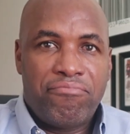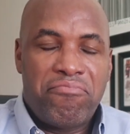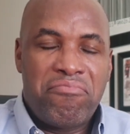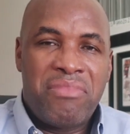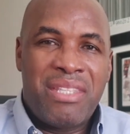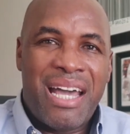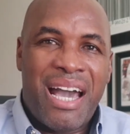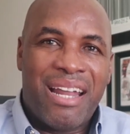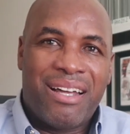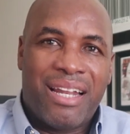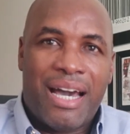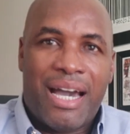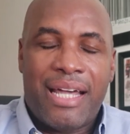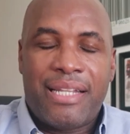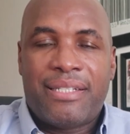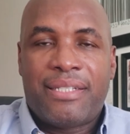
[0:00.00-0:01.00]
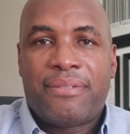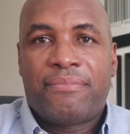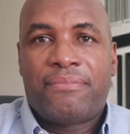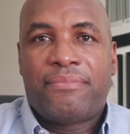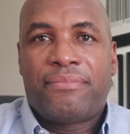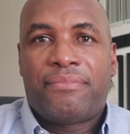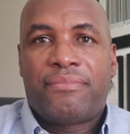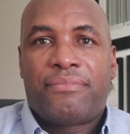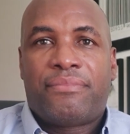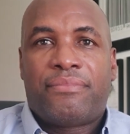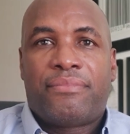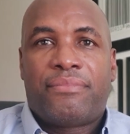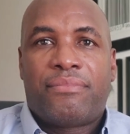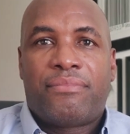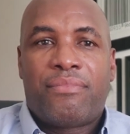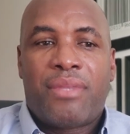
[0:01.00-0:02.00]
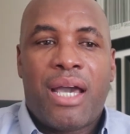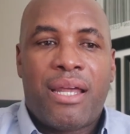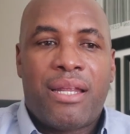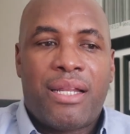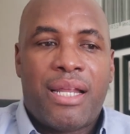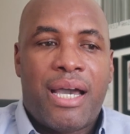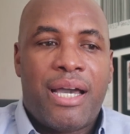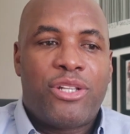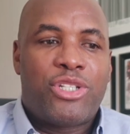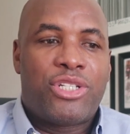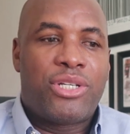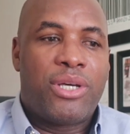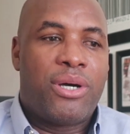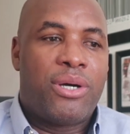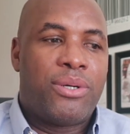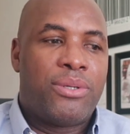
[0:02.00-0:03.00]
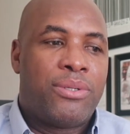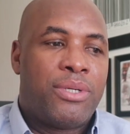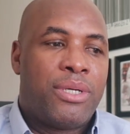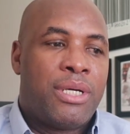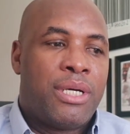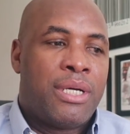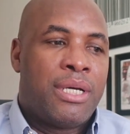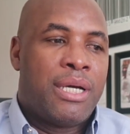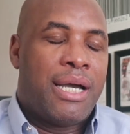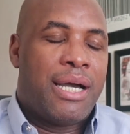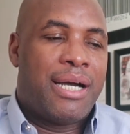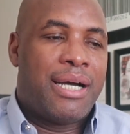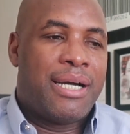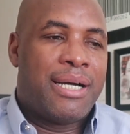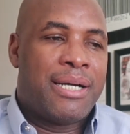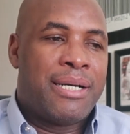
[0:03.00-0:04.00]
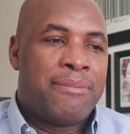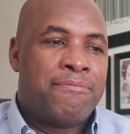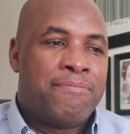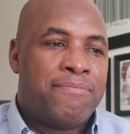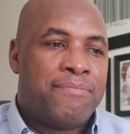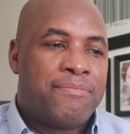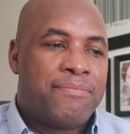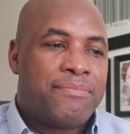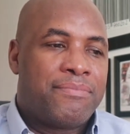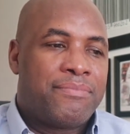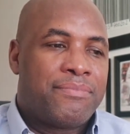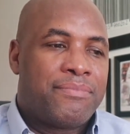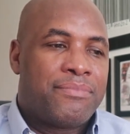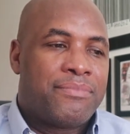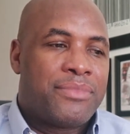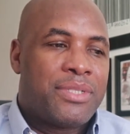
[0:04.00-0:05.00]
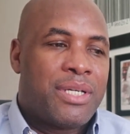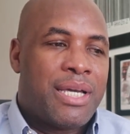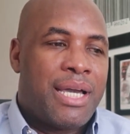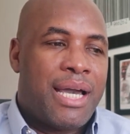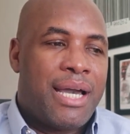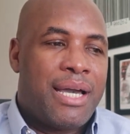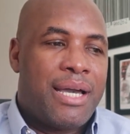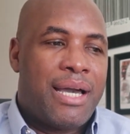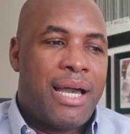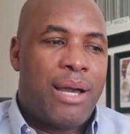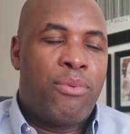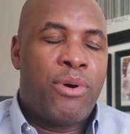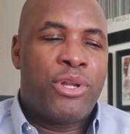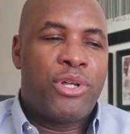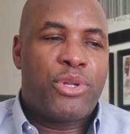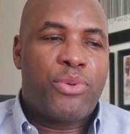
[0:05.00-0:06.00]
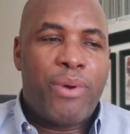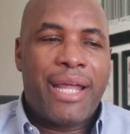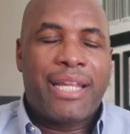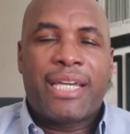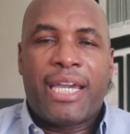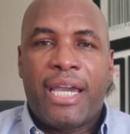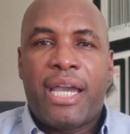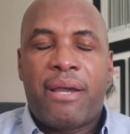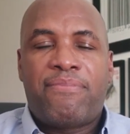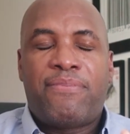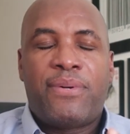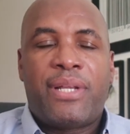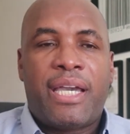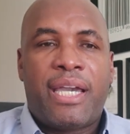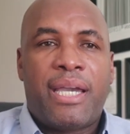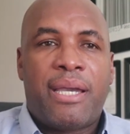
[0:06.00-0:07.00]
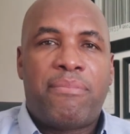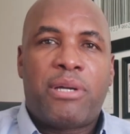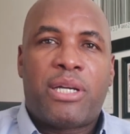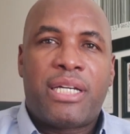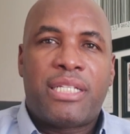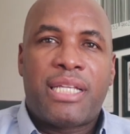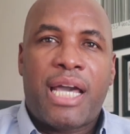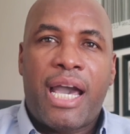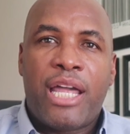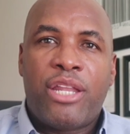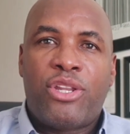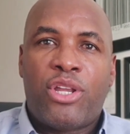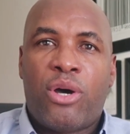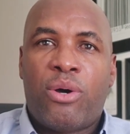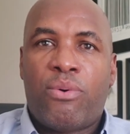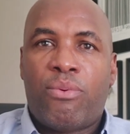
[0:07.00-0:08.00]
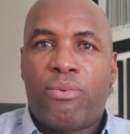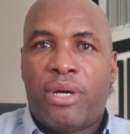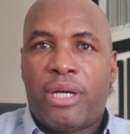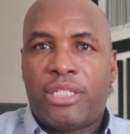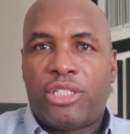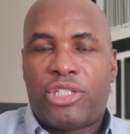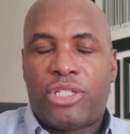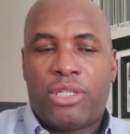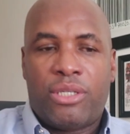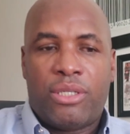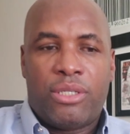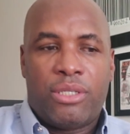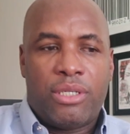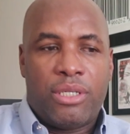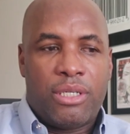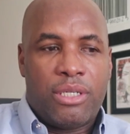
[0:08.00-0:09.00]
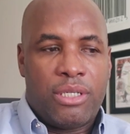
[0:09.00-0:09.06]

Not a lot. Not a lot. So I want to tread carefully here, because I don't want to